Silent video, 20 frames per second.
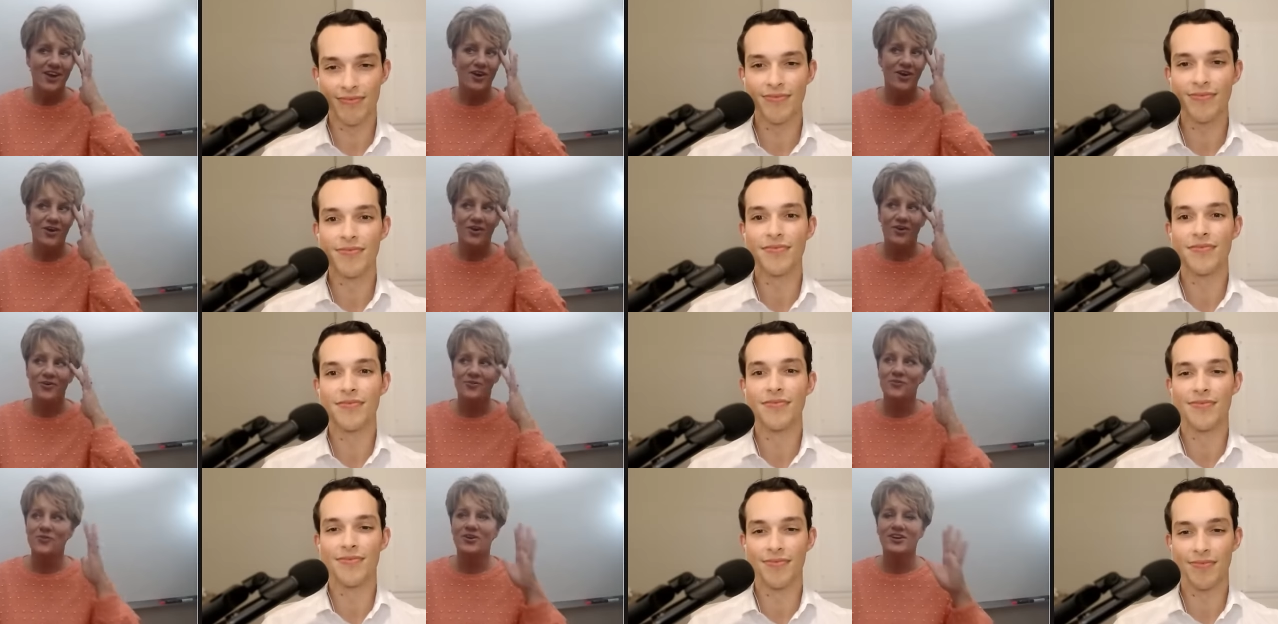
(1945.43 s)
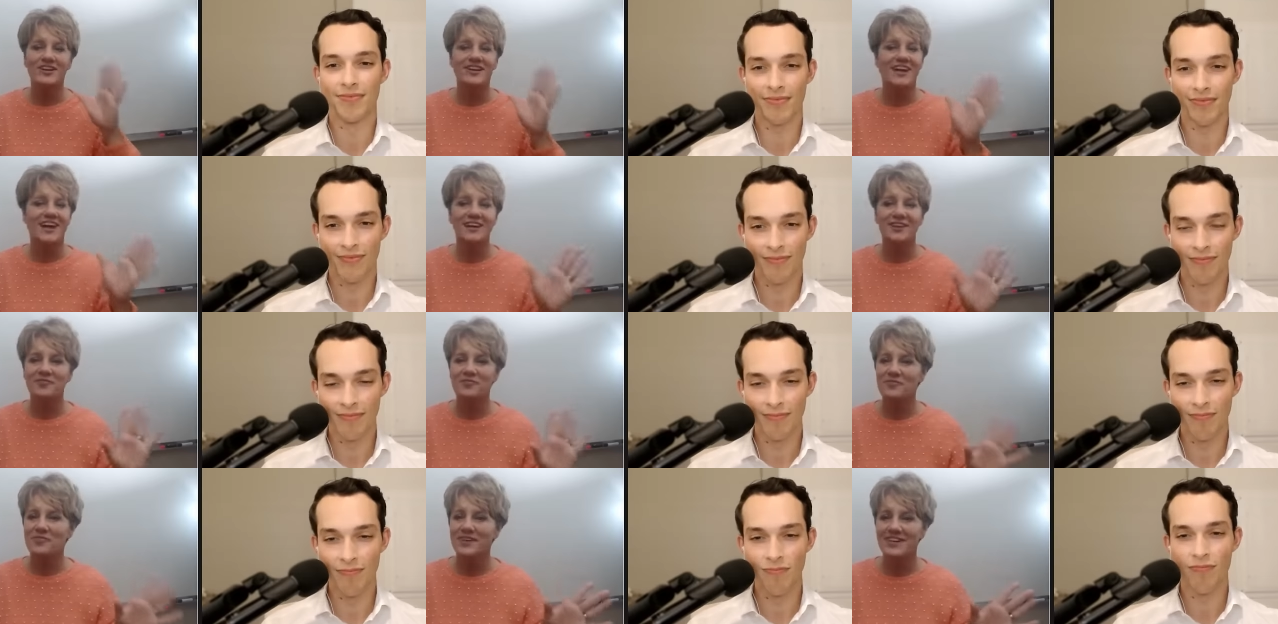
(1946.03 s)
Speaker 1: know what
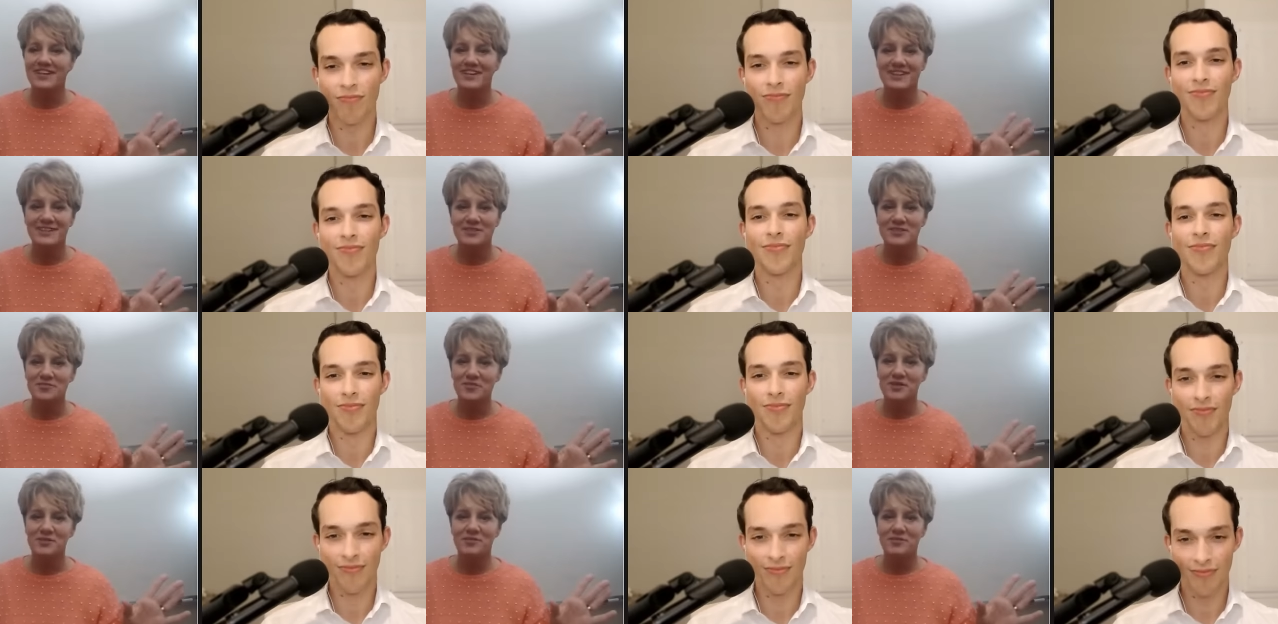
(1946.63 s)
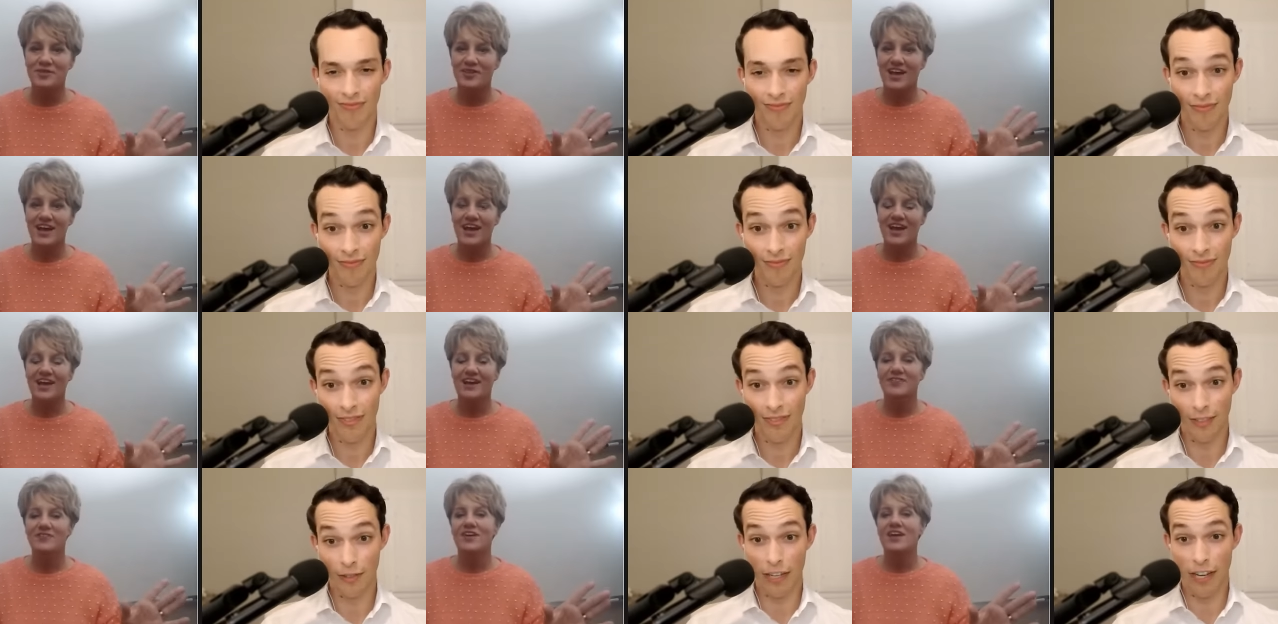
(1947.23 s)
kind of money these people
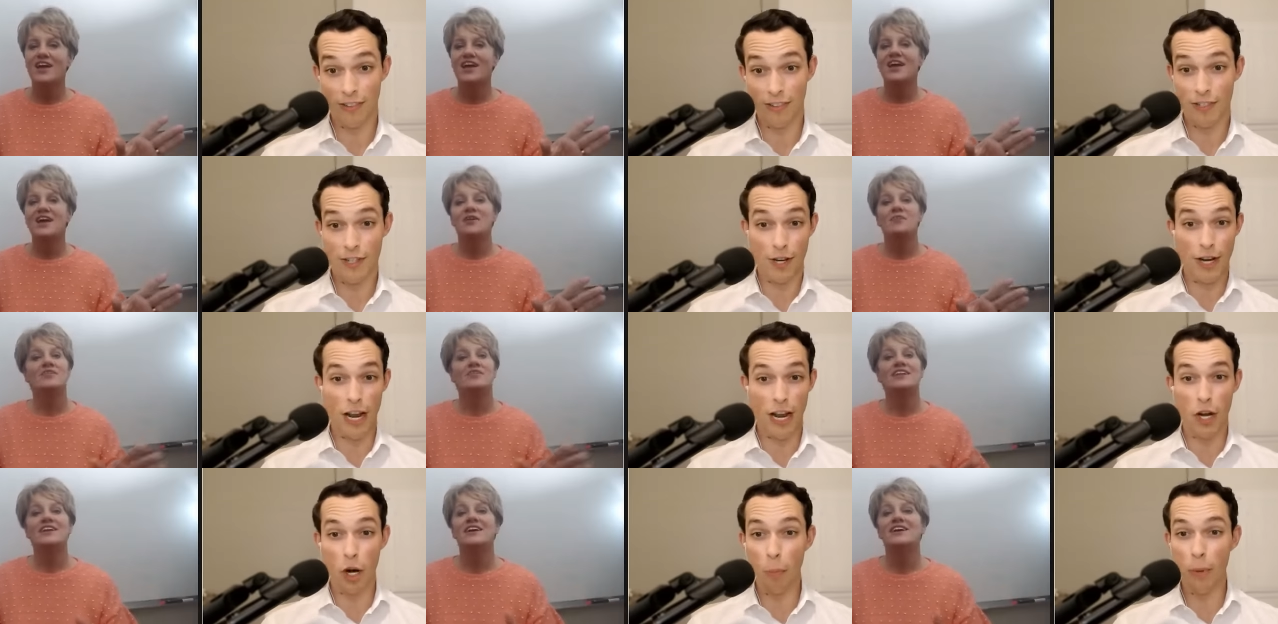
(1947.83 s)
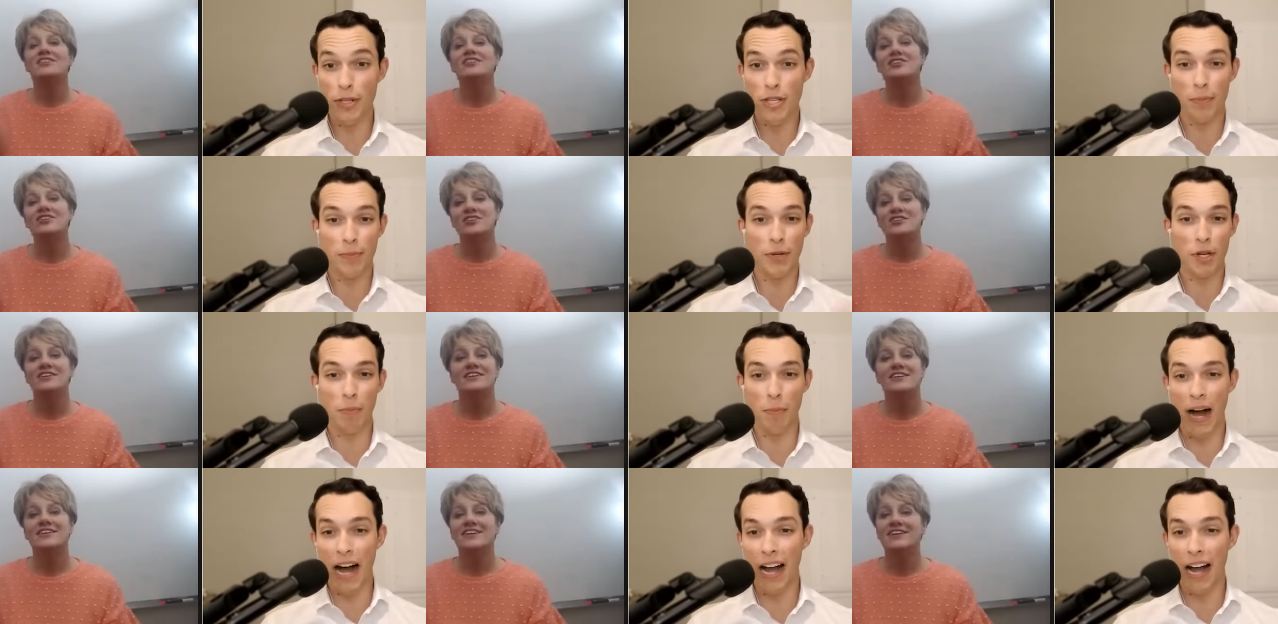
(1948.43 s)
have.
Speaker 2: it opens I, up your
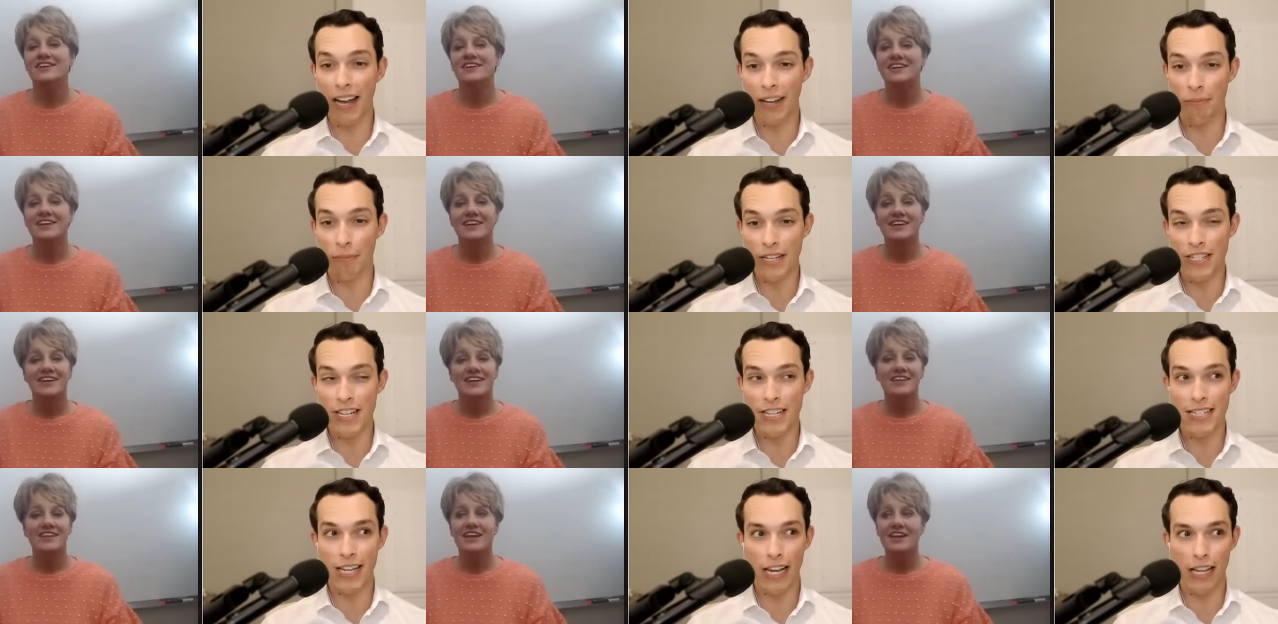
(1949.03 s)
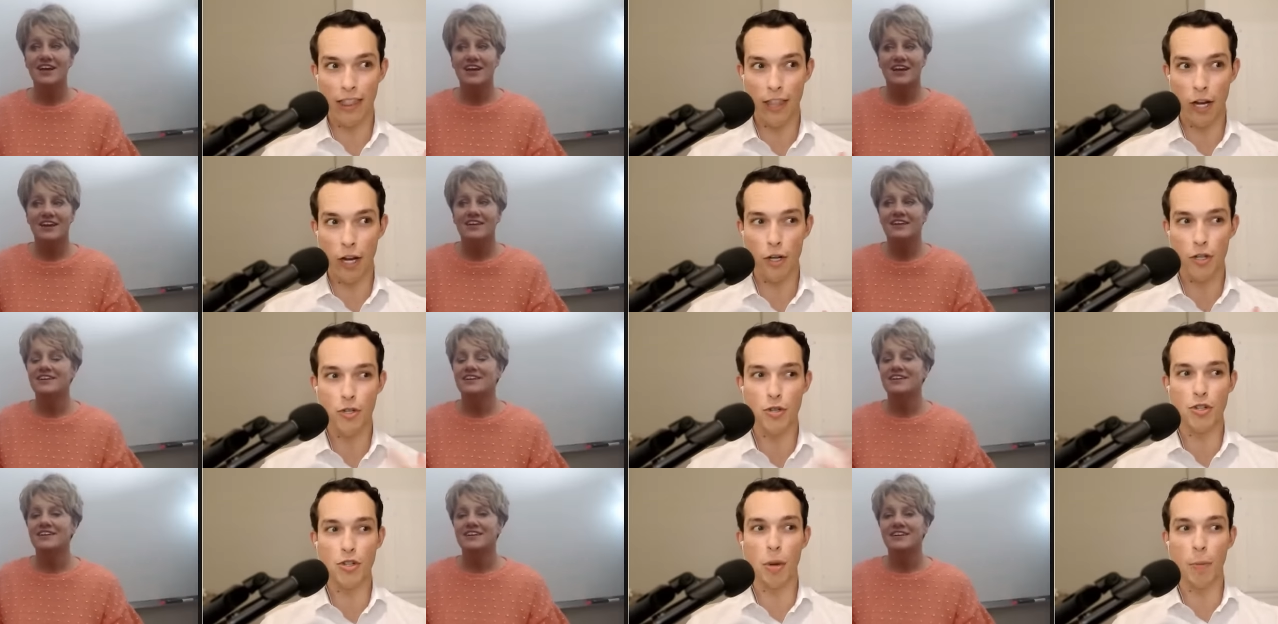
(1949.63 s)
mind because it's like yeah.
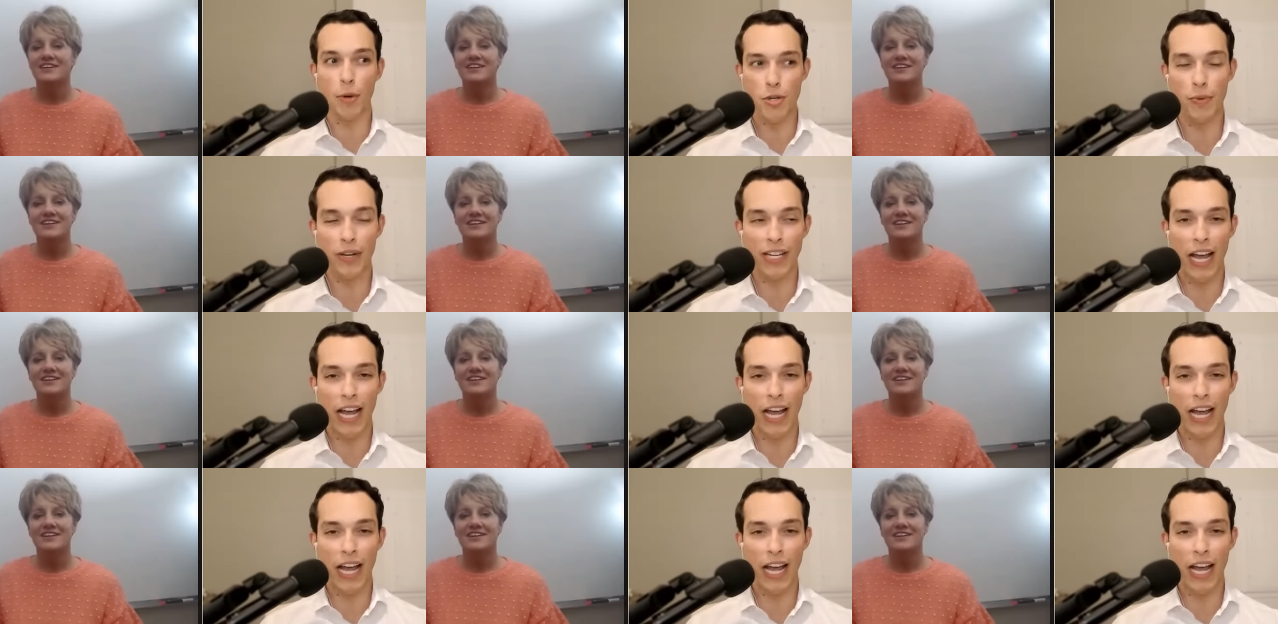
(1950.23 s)
there's so much